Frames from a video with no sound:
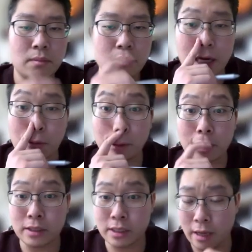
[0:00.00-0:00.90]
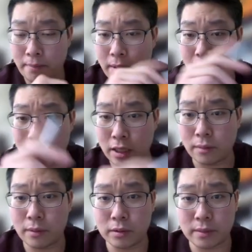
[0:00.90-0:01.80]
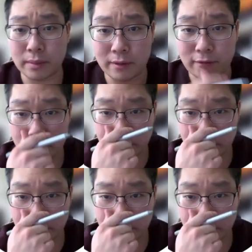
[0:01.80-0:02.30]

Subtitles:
I will accept any of those above.